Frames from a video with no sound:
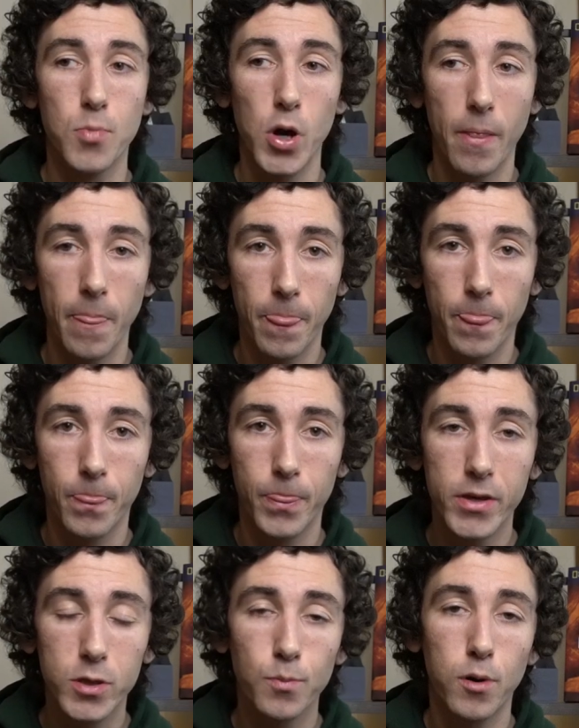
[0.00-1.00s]
But
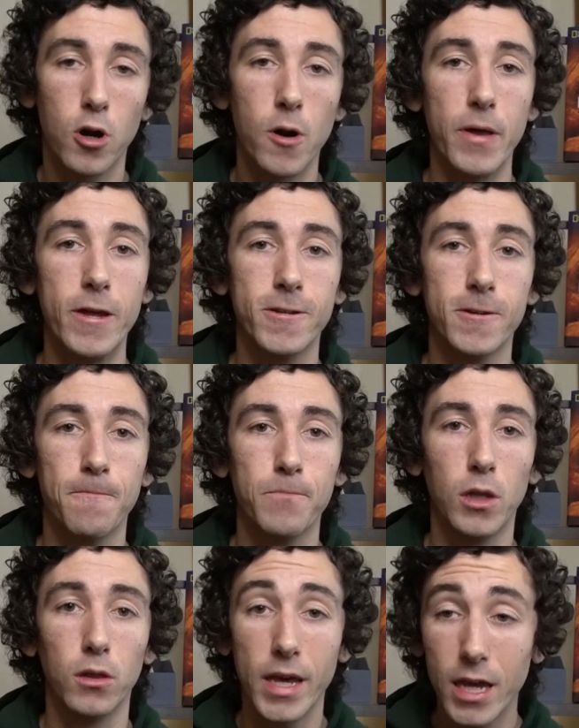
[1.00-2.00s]
this permit,
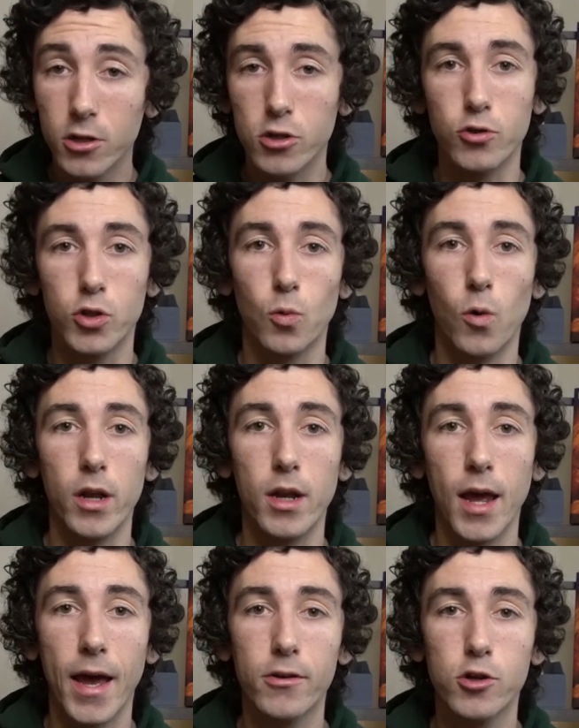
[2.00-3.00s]
the land use
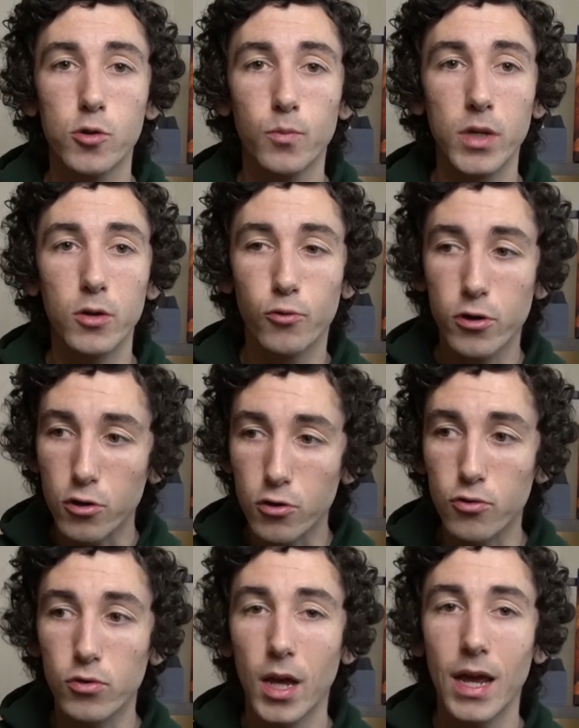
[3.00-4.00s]
one, had to be
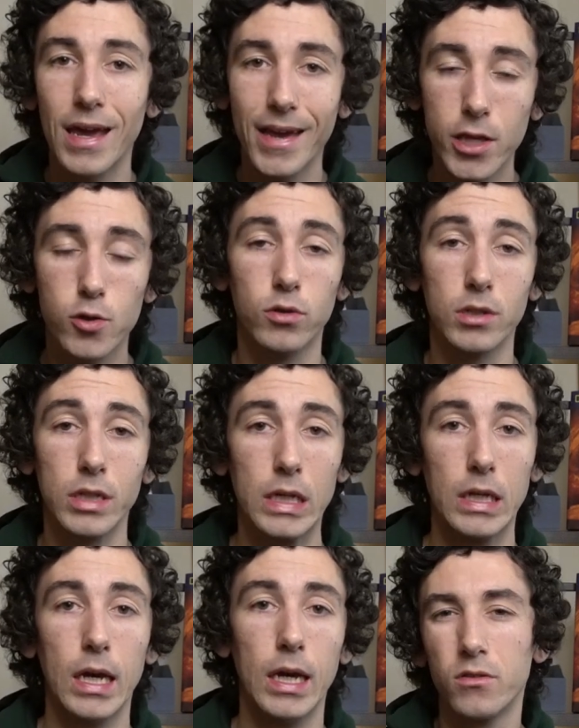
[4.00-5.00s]
renewed
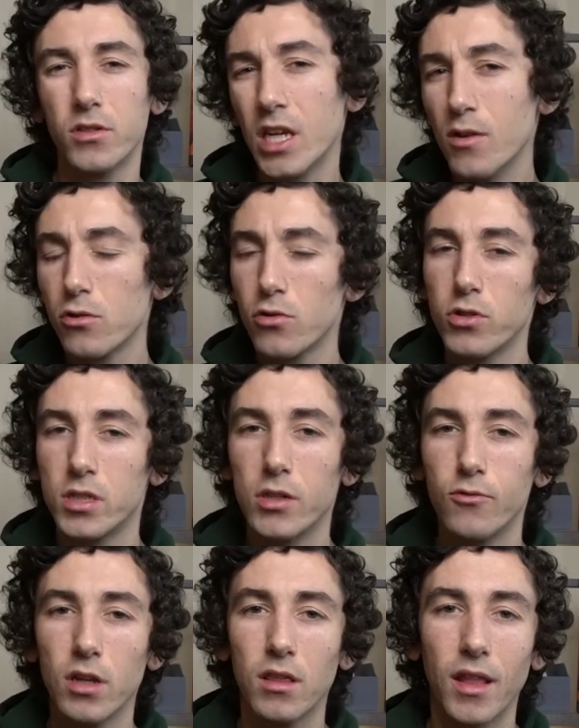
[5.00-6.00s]
annually. Ski resorts
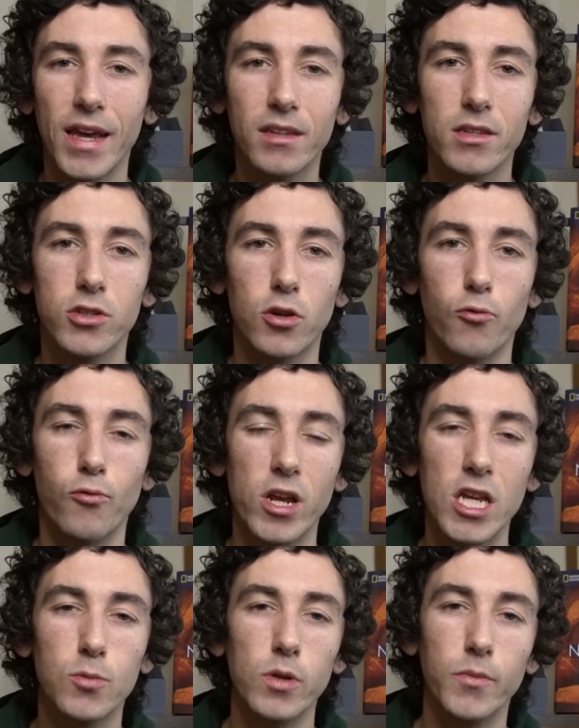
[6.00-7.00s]
didn't really like this
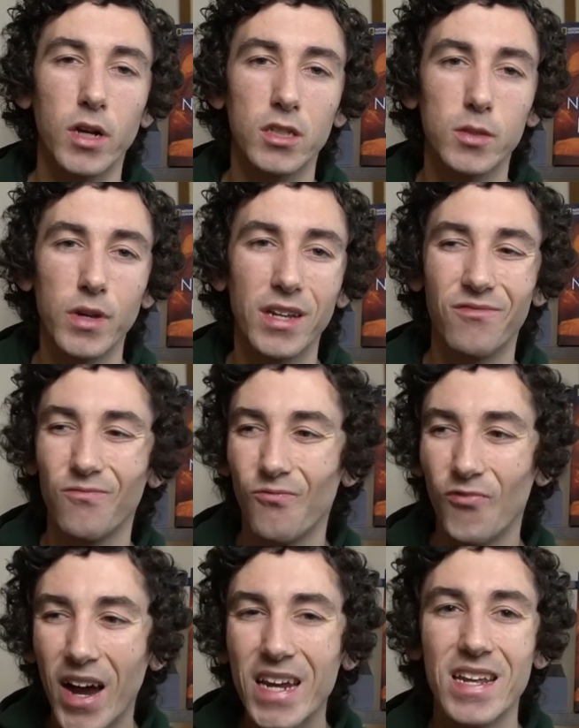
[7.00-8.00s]
arrangement because it made
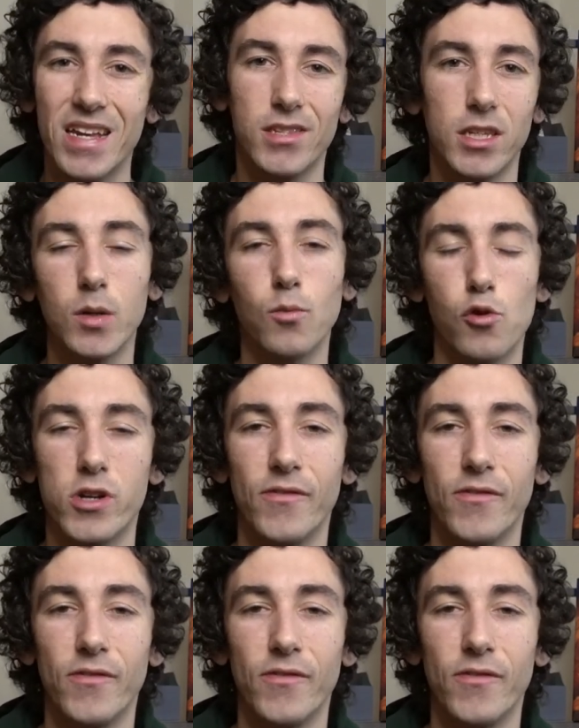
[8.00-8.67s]
financing more